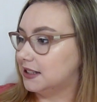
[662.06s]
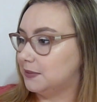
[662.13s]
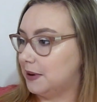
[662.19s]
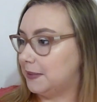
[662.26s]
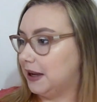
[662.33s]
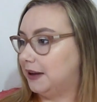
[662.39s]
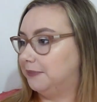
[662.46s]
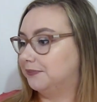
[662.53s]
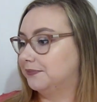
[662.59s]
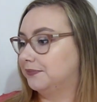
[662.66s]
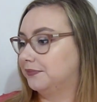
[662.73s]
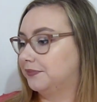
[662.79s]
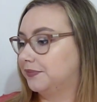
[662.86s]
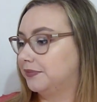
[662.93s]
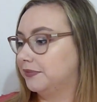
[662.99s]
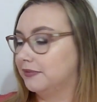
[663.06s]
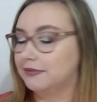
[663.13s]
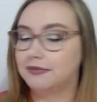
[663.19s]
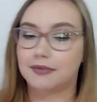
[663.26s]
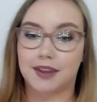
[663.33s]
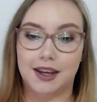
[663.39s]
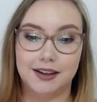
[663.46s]
to my bed
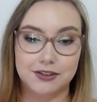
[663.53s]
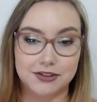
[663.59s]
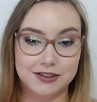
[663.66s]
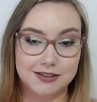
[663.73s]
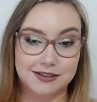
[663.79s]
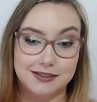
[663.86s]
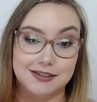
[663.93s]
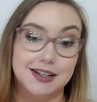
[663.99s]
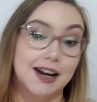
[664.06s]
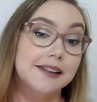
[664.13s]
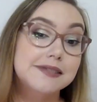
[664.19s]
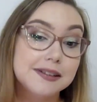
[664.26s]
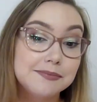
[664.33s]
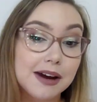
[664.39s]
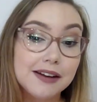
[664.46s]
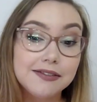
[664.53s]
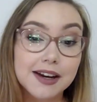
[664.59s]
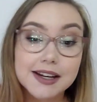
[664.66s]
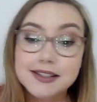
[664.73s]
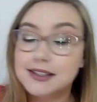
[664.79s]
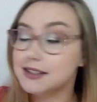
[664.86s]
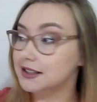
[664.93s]
and just dousing my
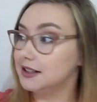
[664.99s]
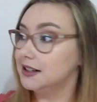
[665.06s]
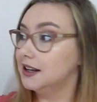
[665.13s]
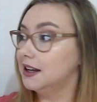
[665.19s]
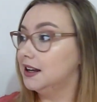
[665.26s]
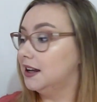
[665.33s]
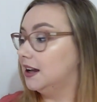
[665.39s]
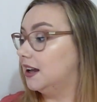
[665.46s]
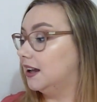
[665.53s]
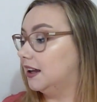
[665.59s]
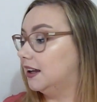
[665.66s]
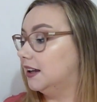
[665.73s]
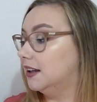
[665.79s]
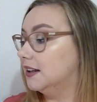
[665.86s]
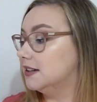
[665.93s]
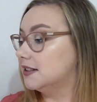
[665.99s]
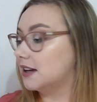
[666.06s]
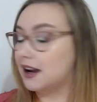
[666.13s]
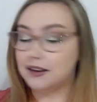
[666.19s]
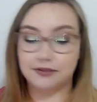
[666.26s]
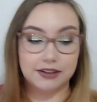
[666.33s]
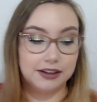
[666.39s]
face in it. And
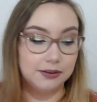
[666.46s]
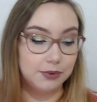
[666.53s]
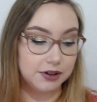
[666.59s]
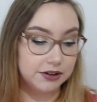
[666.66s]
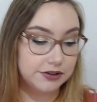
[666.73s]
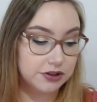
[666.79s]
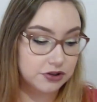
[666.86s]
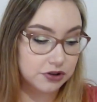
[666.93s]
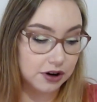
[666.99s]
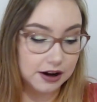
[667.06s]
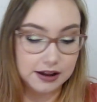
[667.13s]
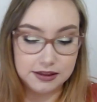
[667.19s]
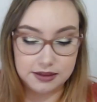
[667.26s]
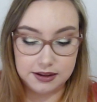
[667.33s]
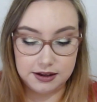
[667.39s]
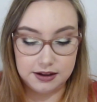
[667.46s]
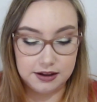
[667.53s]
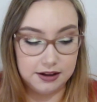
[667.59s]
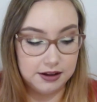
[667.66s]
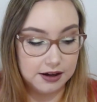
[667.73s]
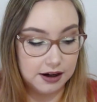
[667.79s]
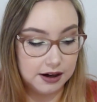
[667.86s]
I really wanted to try
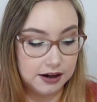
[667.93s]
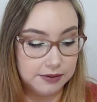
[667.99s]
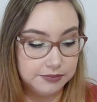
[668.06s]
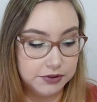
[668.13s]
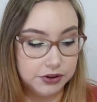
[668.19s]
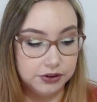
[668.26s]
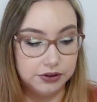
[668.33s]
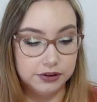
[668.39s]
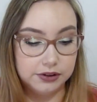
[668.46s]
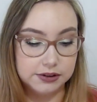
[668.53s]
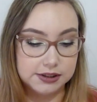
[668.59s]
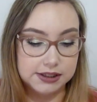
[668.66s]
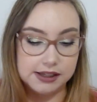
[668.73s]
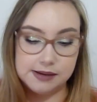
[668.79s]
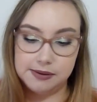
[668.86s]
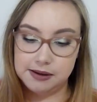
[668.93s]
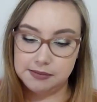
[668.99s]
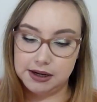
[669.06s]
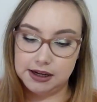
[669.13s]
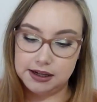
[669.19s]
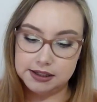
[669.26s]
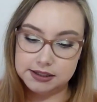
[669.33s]
the new sleeping
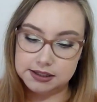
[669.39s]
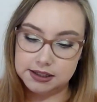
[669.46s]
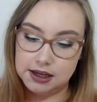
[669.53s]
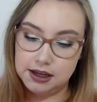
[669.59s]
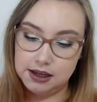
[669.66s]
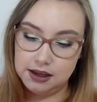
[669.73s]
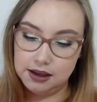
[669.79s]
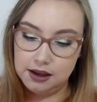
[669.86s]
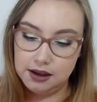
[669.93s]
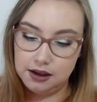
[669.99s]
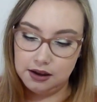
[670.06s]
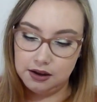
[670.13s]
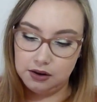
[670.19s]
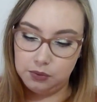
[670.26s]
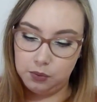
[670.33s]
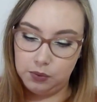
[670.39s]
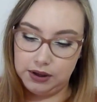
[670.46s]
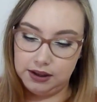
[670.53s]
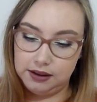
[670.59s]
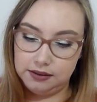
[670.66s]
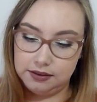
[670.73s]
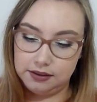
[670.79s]
mask
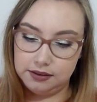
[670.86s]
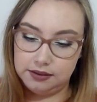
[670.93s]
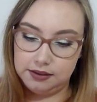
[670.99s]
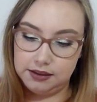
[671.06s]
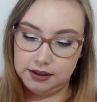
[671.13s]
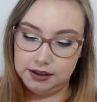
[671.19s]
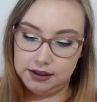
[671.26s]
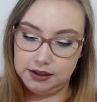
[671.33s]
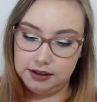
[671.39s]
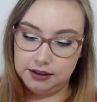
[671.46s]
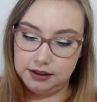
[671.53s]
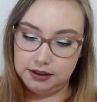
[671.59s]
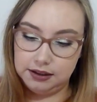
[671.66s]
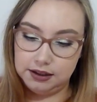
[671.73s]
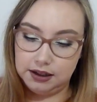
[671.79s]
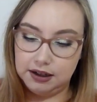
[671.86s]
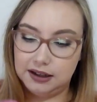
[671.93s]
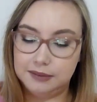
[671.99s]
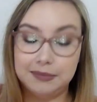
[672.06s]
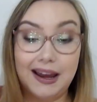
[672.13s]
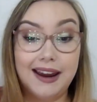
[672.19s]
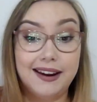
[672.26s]
with the
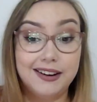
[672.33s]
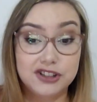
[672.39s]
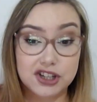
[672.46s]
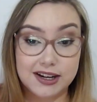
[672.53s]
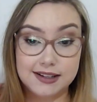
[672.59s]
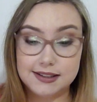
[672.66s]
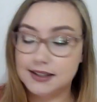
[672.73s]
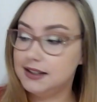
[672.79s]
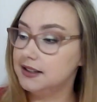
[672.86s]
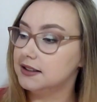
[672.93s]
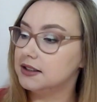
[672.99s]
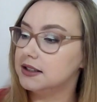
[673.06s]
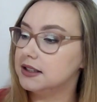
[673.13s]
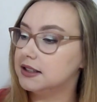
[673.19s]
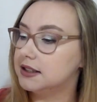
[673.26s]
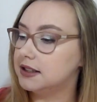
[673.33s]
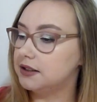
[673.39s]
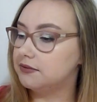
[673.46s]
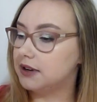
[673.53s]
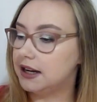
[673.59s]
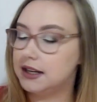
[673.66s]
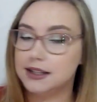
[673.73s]
AHAs in it. So this is the
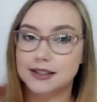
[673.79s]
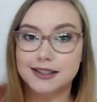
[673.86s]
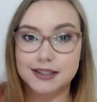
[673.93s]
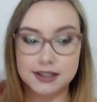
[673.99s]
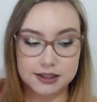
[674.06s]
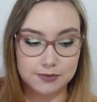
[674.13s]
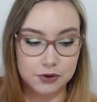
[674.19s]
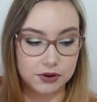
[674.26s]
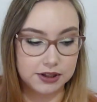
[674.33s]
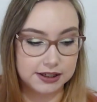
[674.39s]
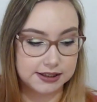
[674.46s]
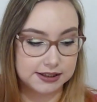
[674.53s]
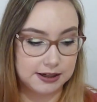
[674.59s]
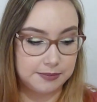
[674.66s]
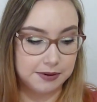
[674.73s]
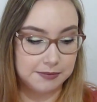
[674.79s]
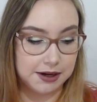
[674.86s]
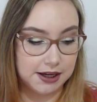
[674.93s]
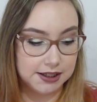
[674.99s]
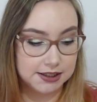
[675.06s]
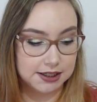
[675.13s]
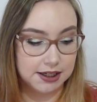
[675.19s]
Radiance and Smoothing Sleeping
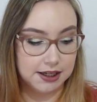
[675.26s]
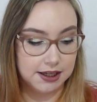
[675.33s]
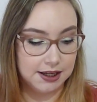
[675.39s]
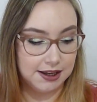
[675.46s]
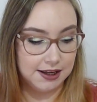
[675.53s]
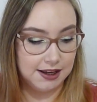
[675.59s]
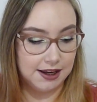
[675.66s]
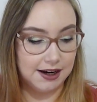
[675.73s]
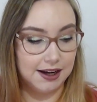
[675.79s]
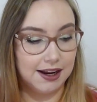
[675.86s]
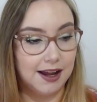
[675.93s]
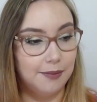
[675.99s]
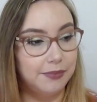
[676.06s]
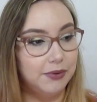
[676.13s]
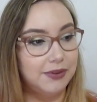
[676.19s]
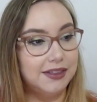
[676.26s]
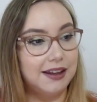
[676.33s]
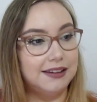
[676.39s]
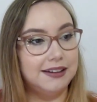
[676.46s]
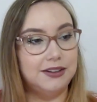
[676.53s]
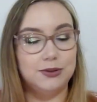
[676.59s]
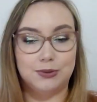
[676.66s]
Mask. It comes with a
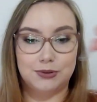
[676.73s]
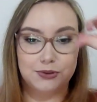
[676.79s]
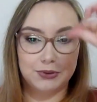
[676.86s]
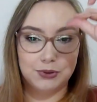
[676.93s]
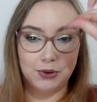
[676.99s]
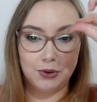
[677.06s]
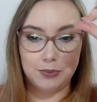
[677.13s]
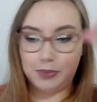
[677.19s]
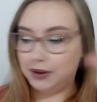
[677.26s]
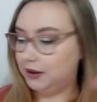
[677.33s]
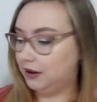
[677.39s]
little scoop.